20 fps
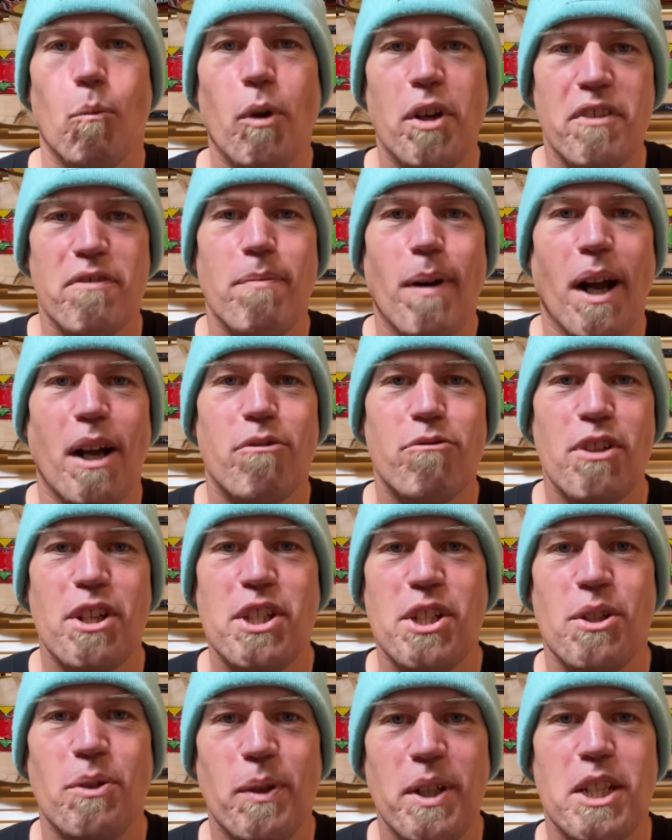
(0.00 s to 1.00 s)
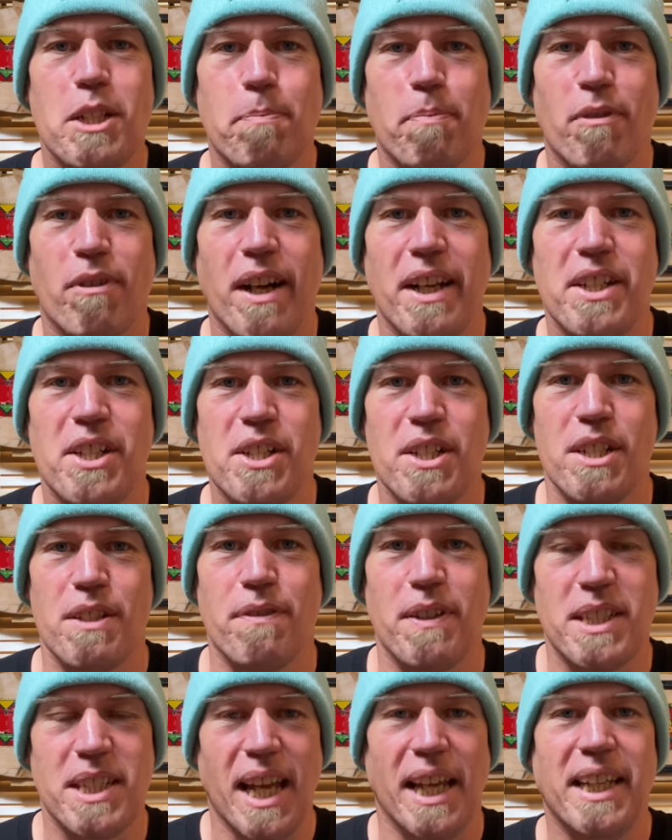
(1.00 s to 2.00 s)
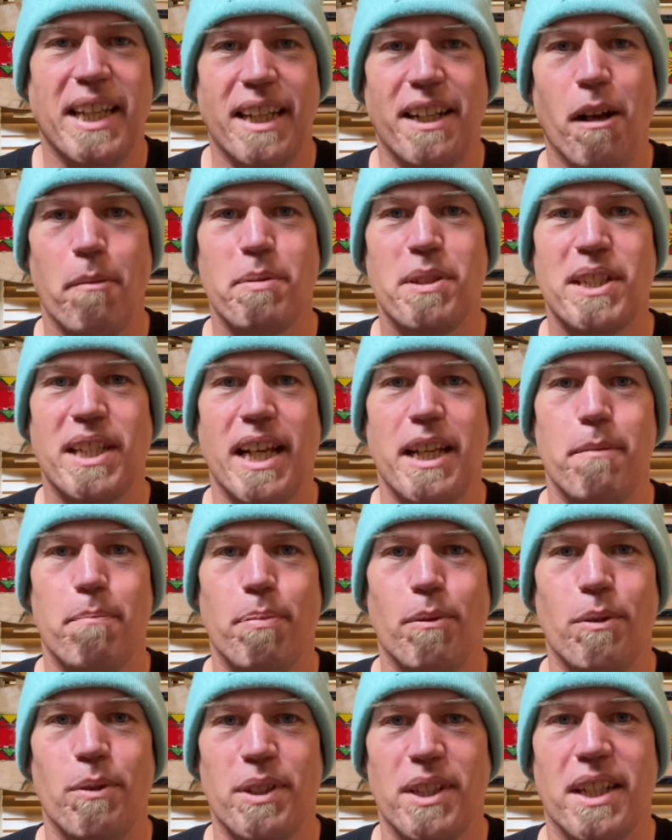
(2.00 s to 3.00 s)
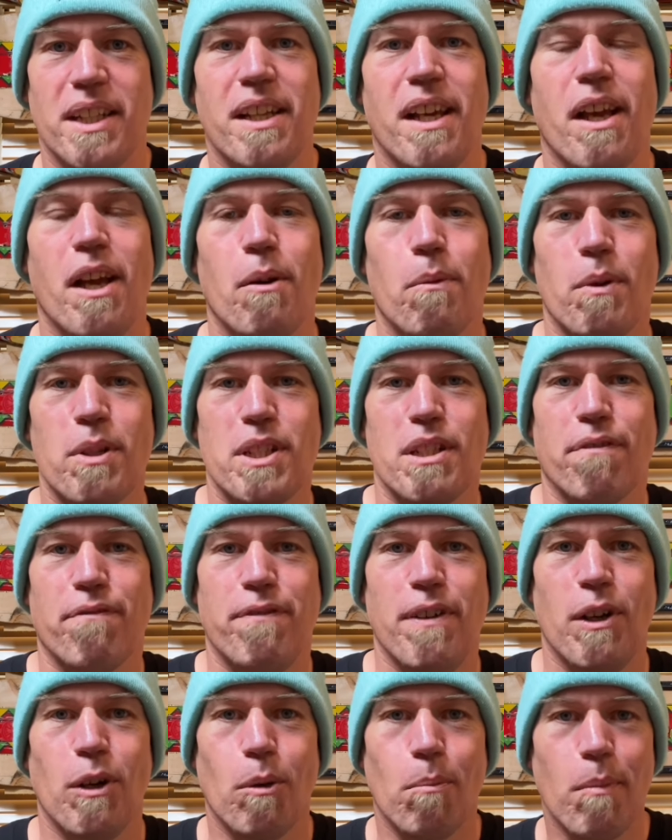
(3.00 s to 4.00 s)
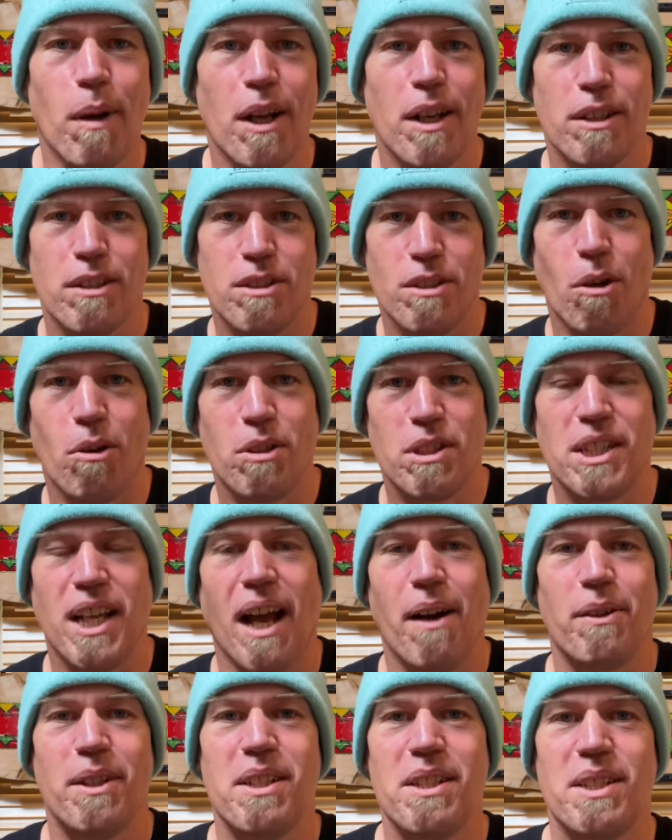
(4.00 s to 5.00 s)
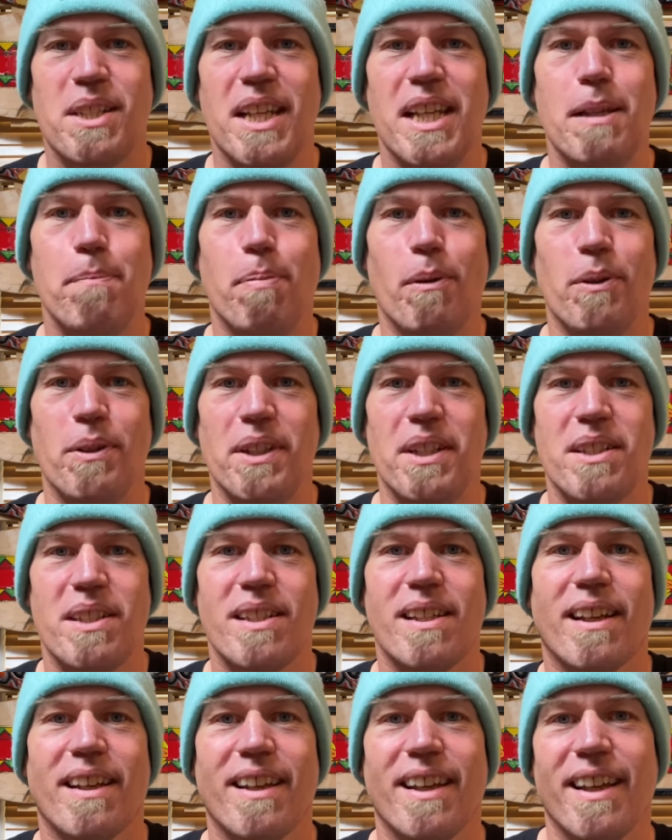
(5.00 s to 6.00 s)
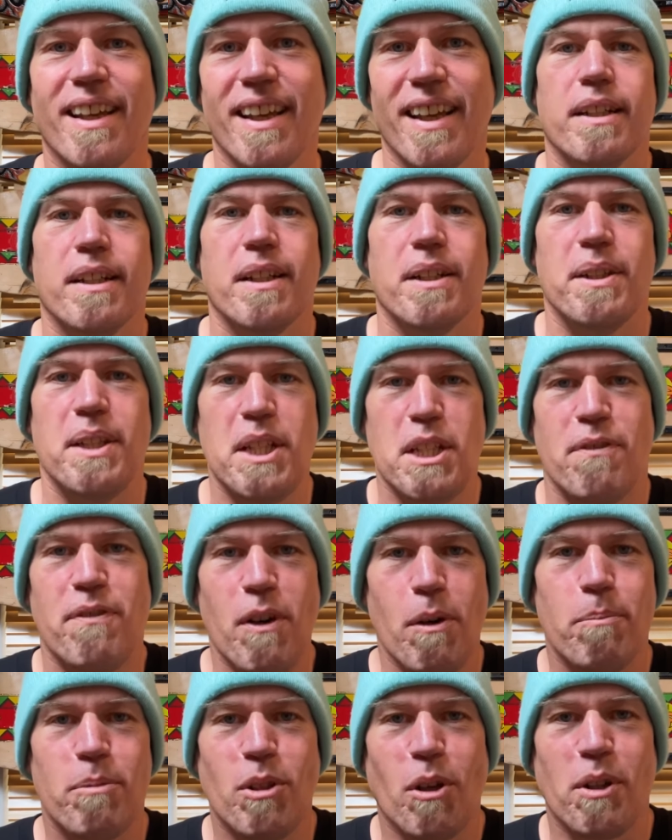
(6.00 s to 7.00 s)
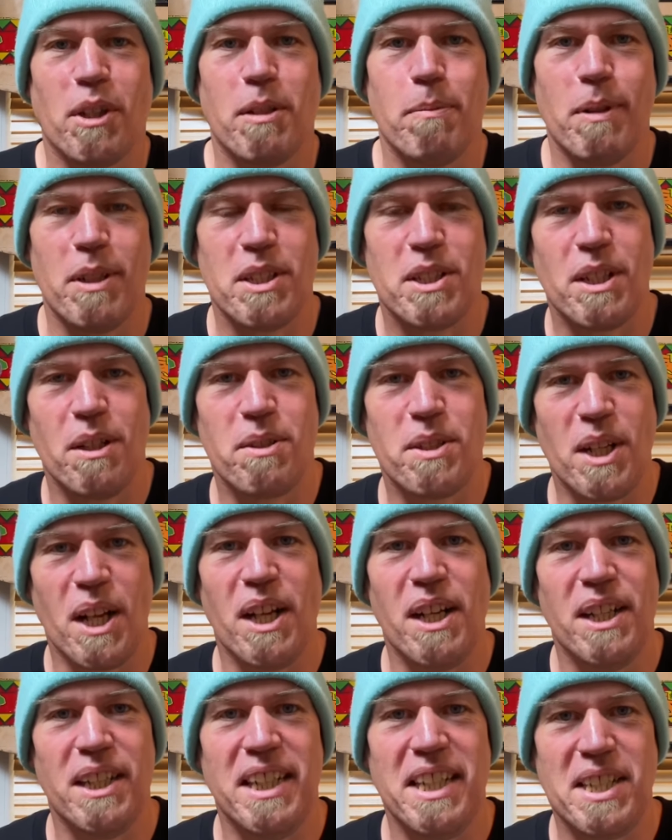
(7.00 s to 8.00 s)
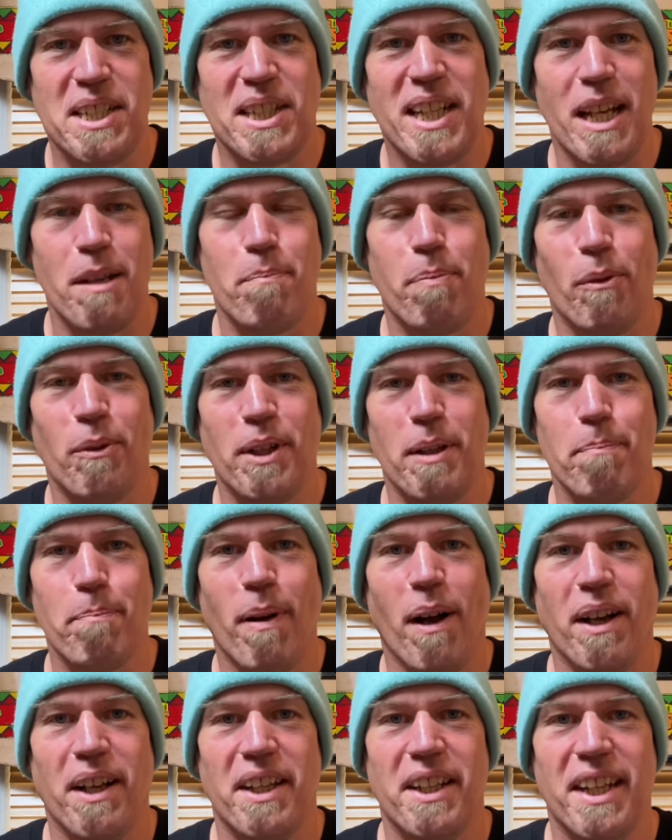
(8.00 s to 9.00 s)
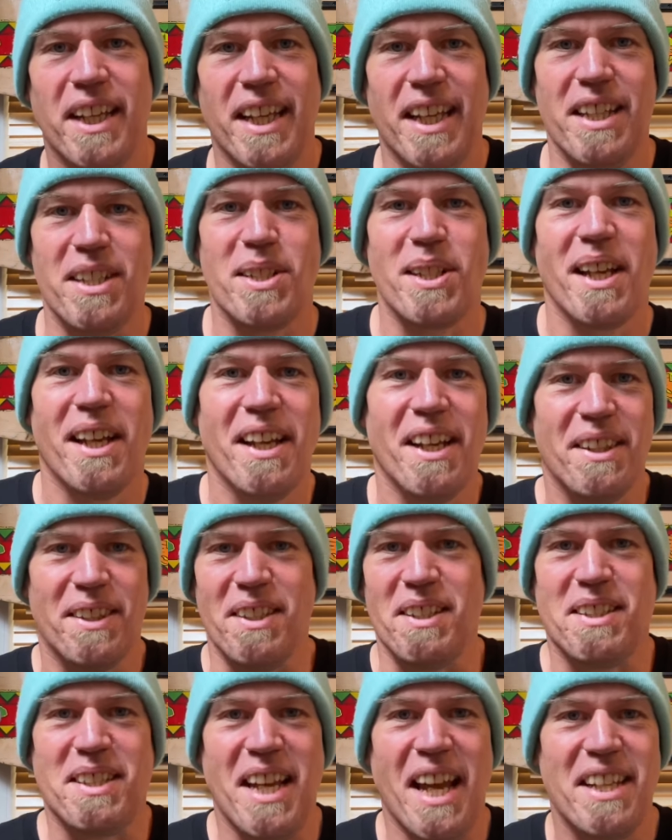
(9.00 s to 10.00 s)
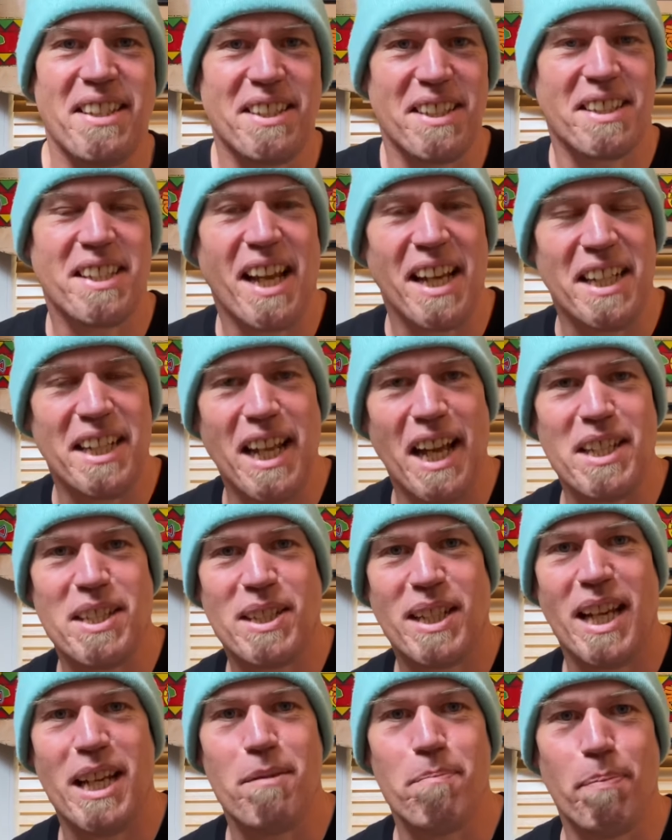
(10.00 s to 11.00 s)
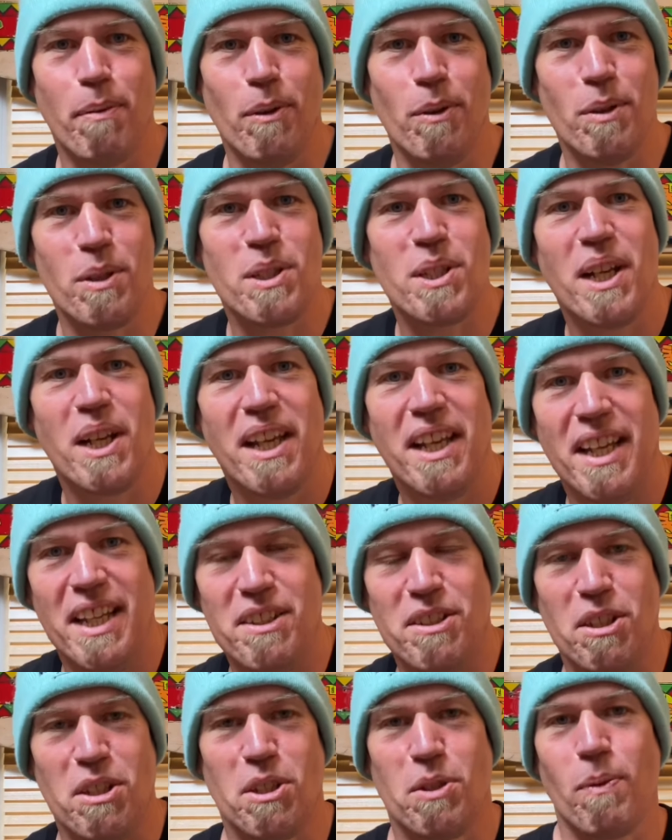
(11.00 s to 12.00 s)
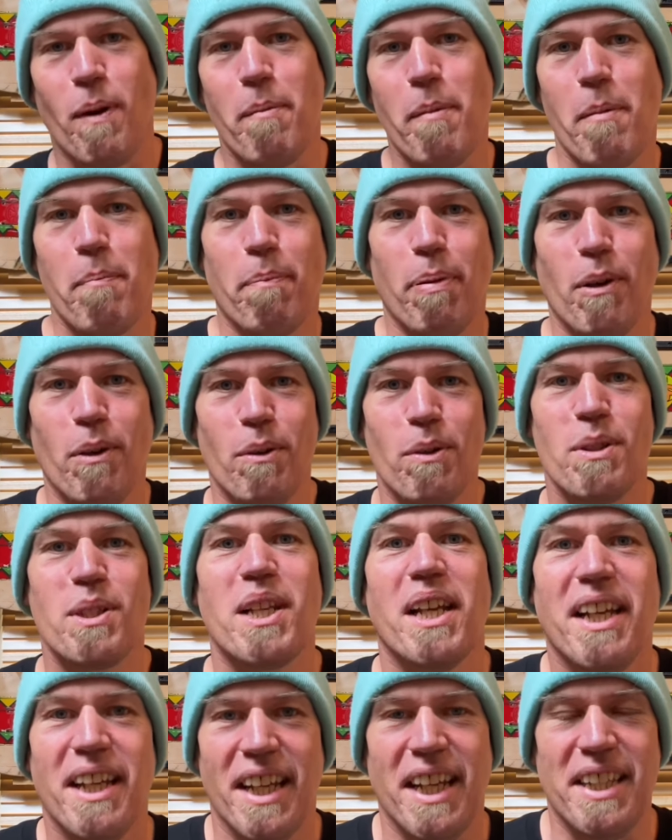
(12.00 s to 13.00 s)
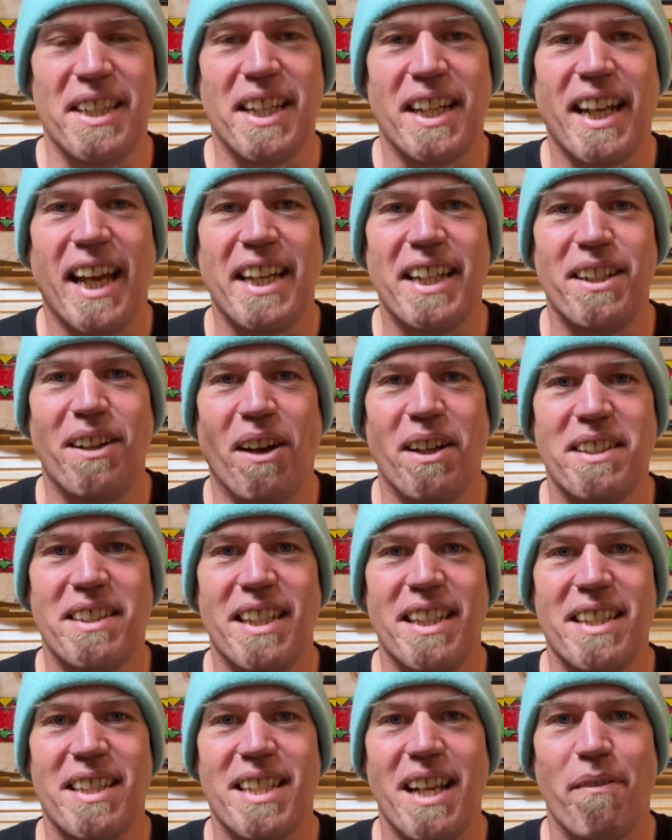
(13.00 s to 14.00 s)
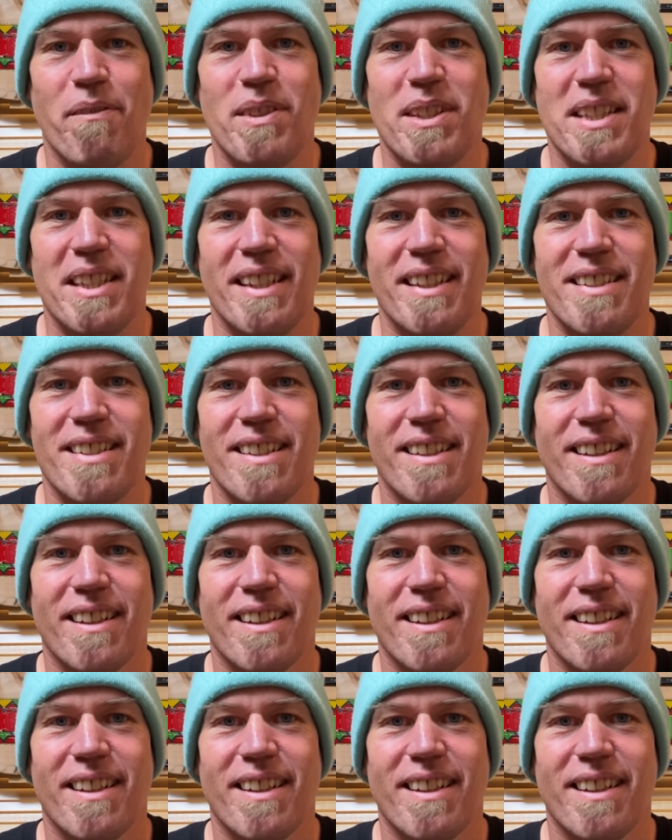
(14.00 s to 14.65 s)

my original inspirations for taking up skateboarding was the film Dogtown and Z-Boys. This film documents those early skateboarding pioneers that dared to take their skateboards into swimming pools in the late 1970s.